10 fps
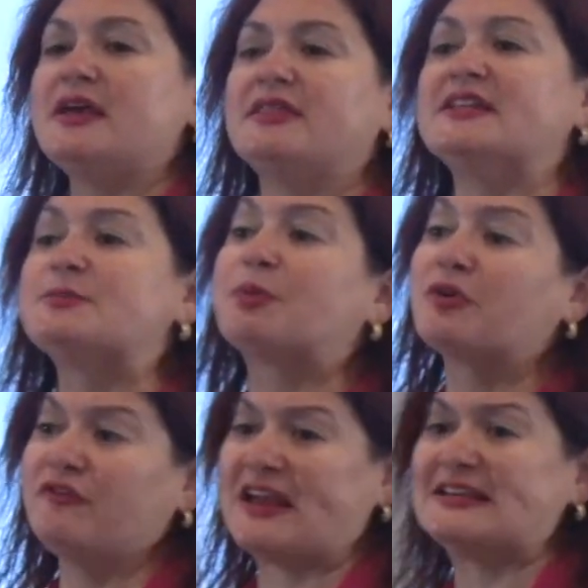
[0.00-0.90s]
that's
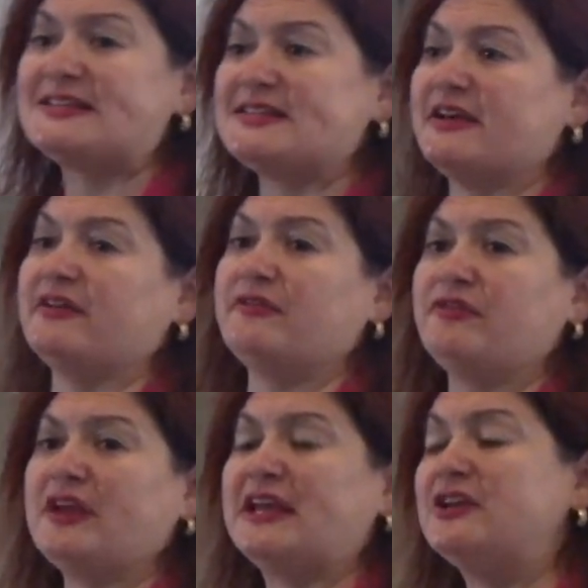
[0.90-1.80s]
pervasive
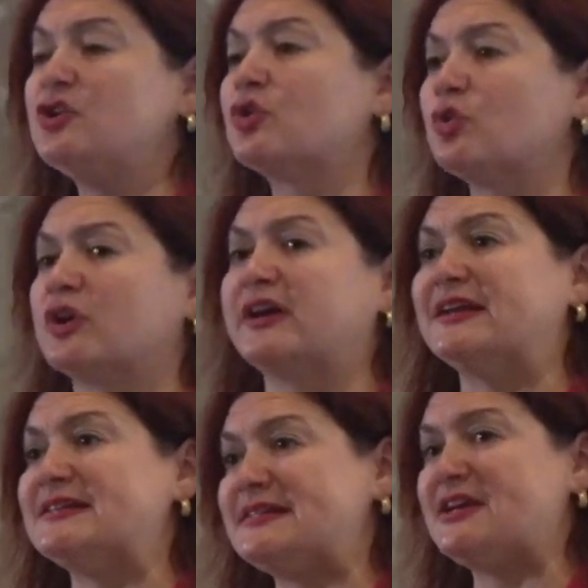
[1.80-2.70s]
in your
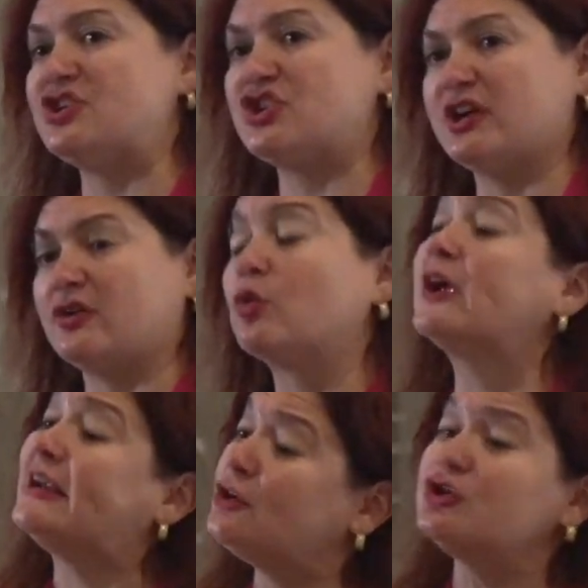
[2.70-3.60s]
organization or
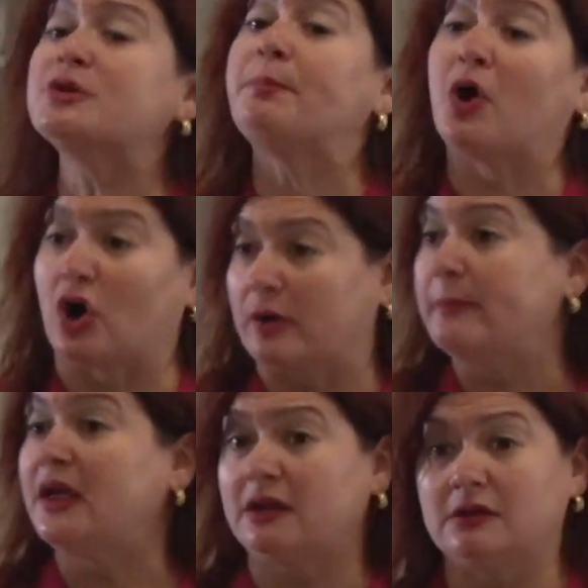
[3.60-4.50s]
in your
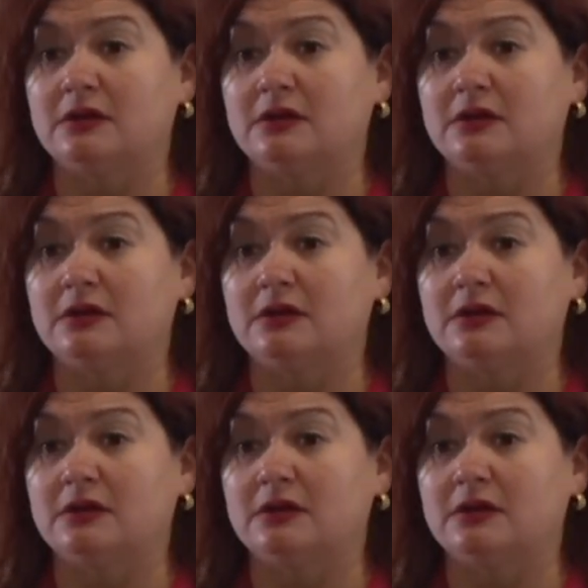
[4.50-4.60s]
department,